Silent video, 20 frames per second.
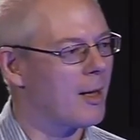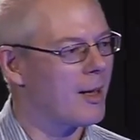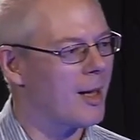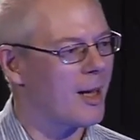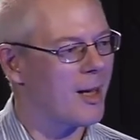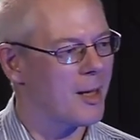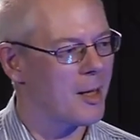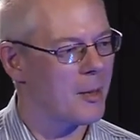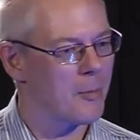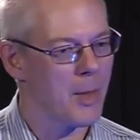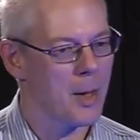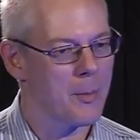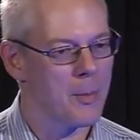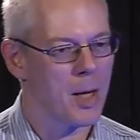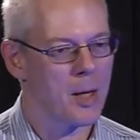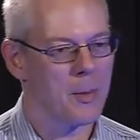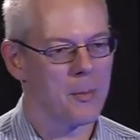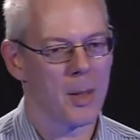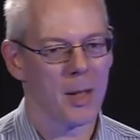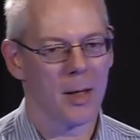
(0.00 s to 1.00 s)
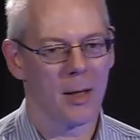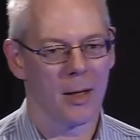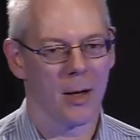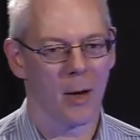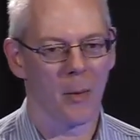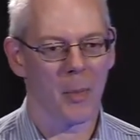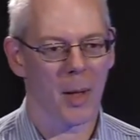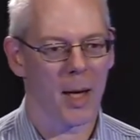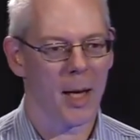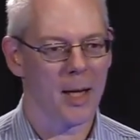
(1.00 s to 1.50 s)
There might be
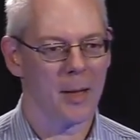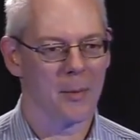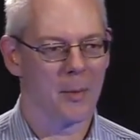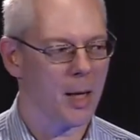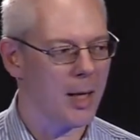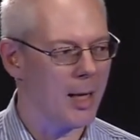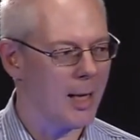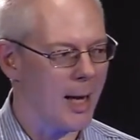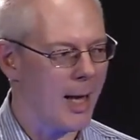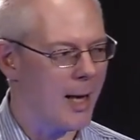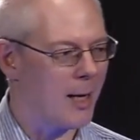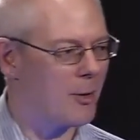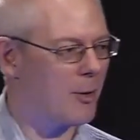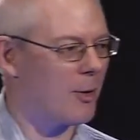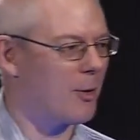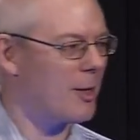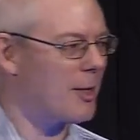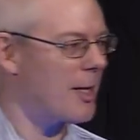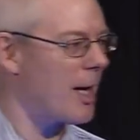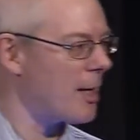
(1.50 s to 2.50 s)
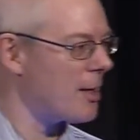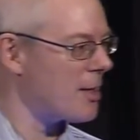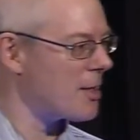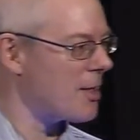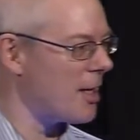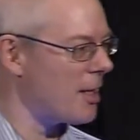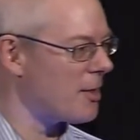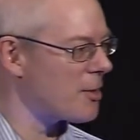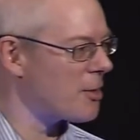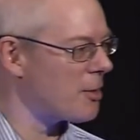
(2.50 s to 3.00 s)
a plane might land on a data
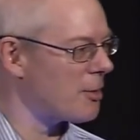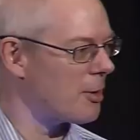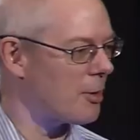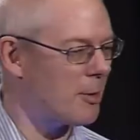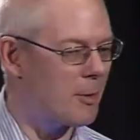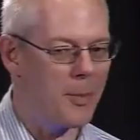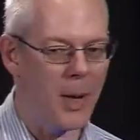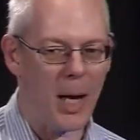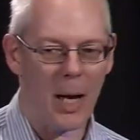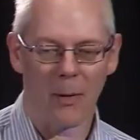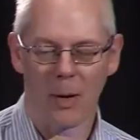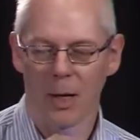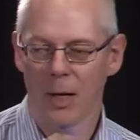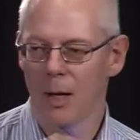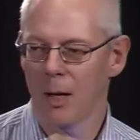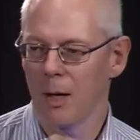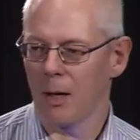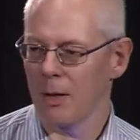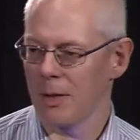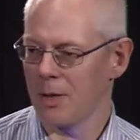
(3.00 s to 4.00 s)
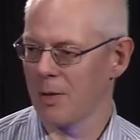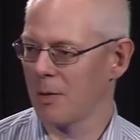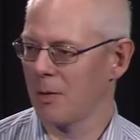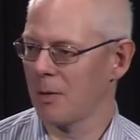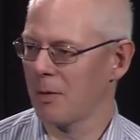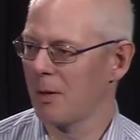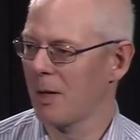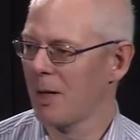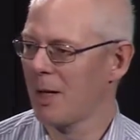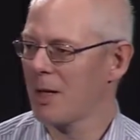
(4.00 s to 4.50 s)
center or a power cut
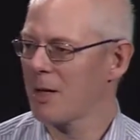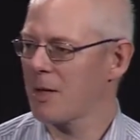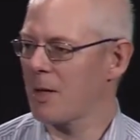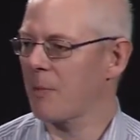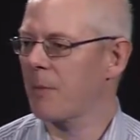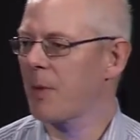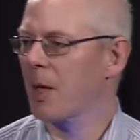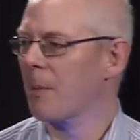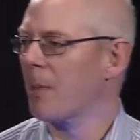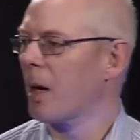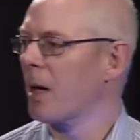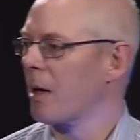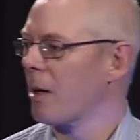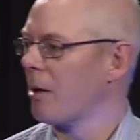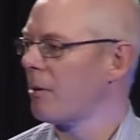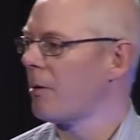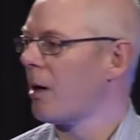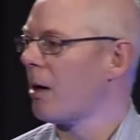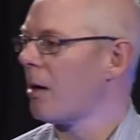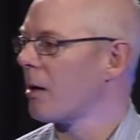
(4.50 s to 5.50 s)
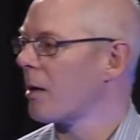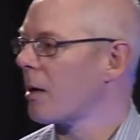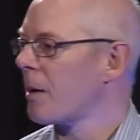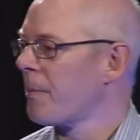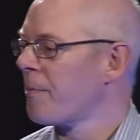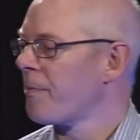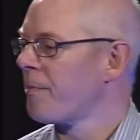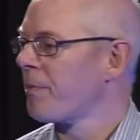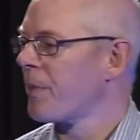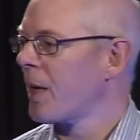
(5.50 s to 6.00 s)
or something might go wrong.
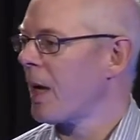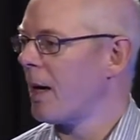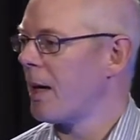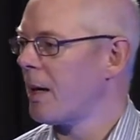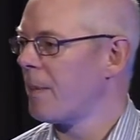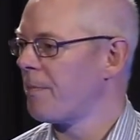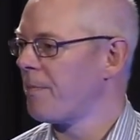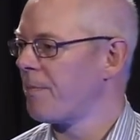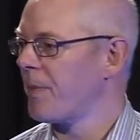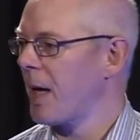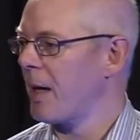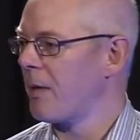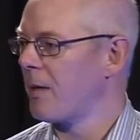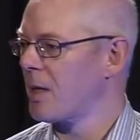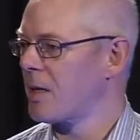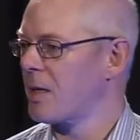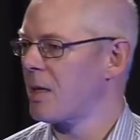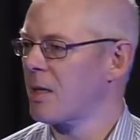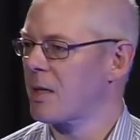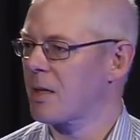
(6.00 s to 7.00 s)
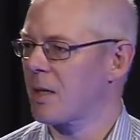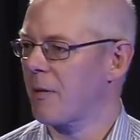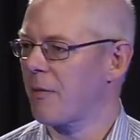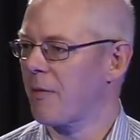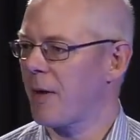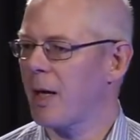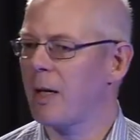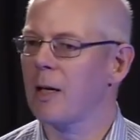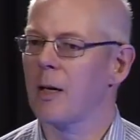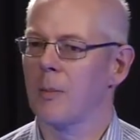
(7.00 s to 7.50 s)
And this is a
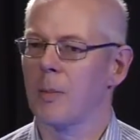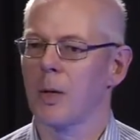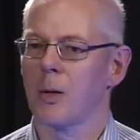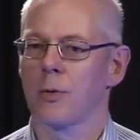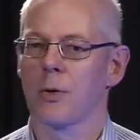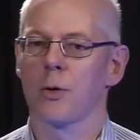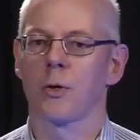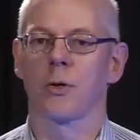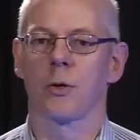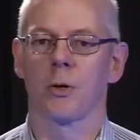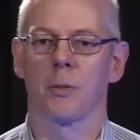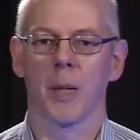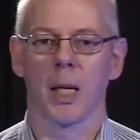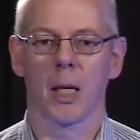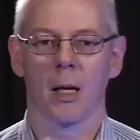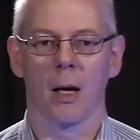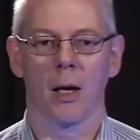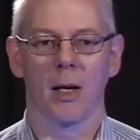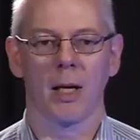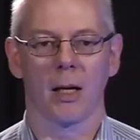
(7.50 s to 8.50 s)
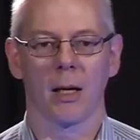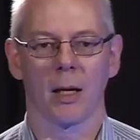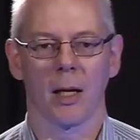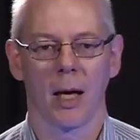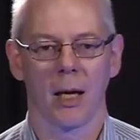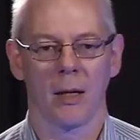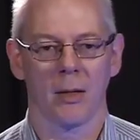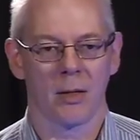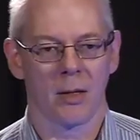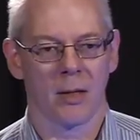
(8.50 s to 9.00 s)
failure mode you should be guarding
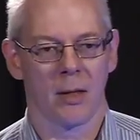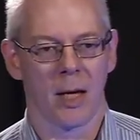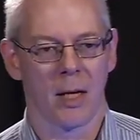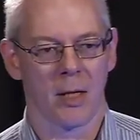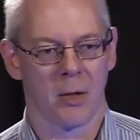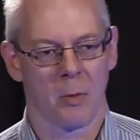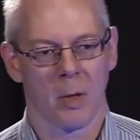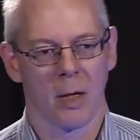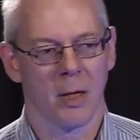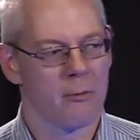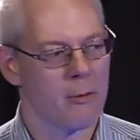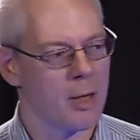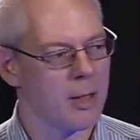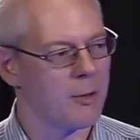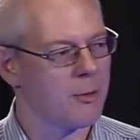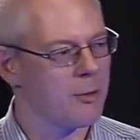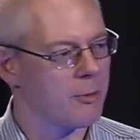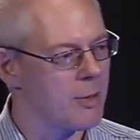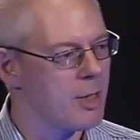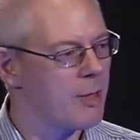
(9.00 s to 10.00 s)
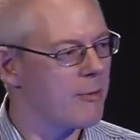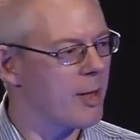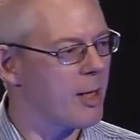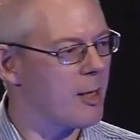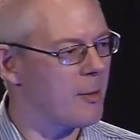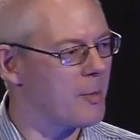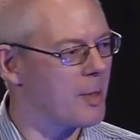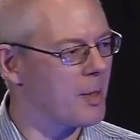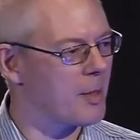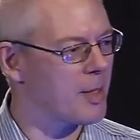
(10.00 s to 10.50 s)
against, and that's why you run in 3
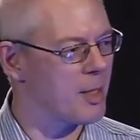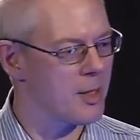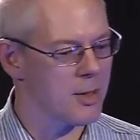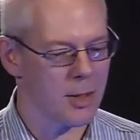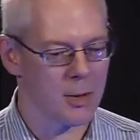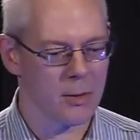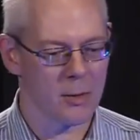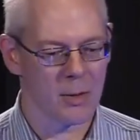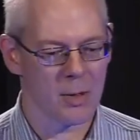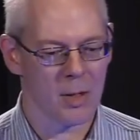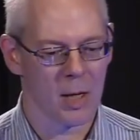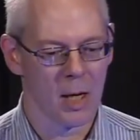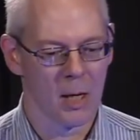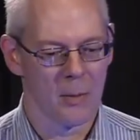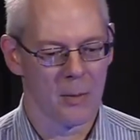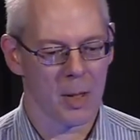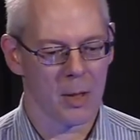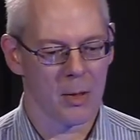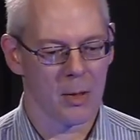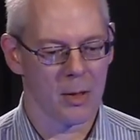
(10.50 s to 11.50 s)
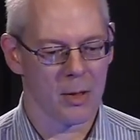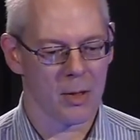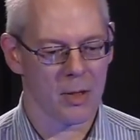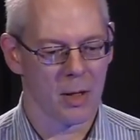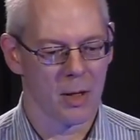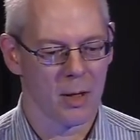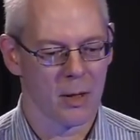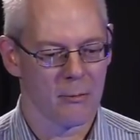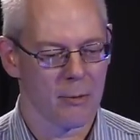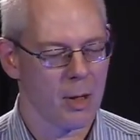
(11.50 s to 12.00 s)
availability zones, because
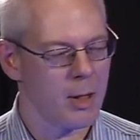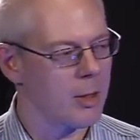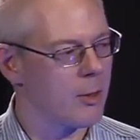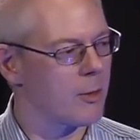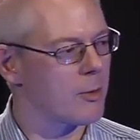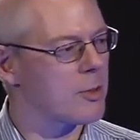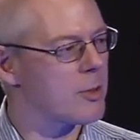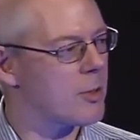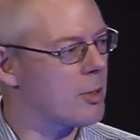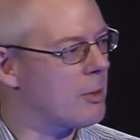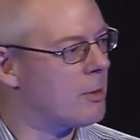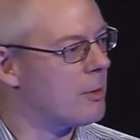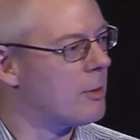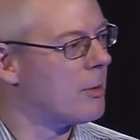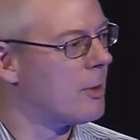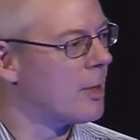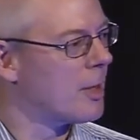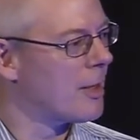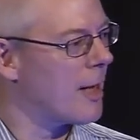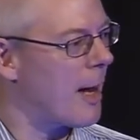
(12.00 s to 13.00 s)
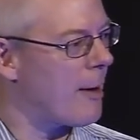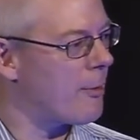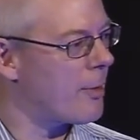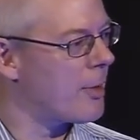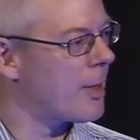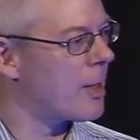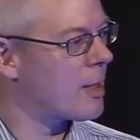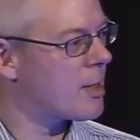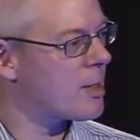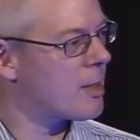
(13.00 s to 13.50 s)
running on 2,
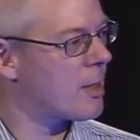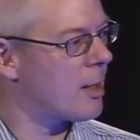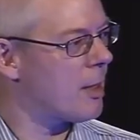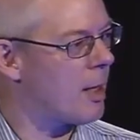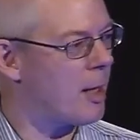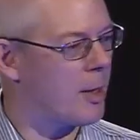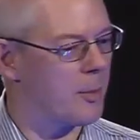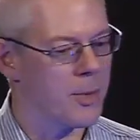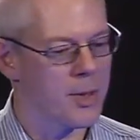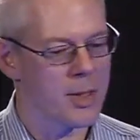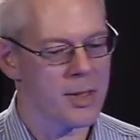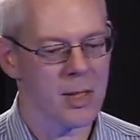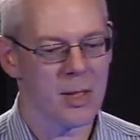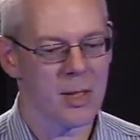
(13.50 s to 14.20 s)
everything is still up. This